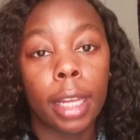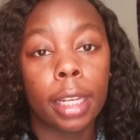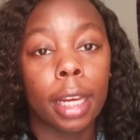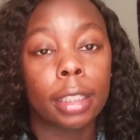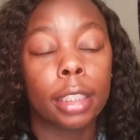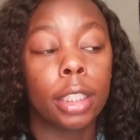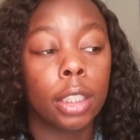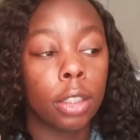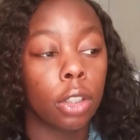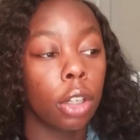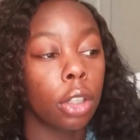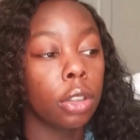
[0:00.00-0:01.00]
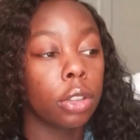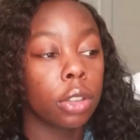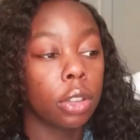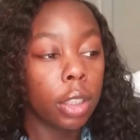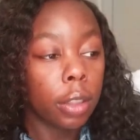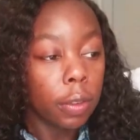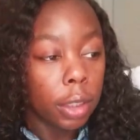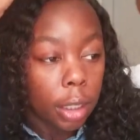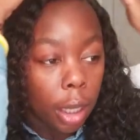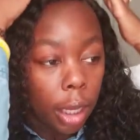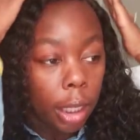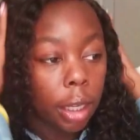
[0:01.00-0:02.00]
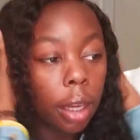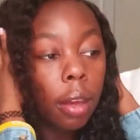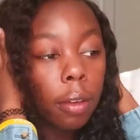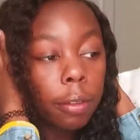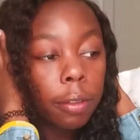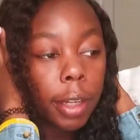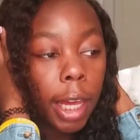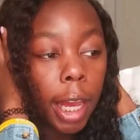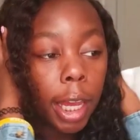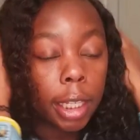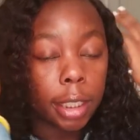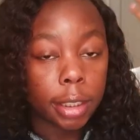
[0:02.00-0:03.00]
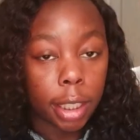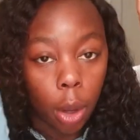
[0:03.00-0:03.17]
like the curls are definitely like flat. It looks like a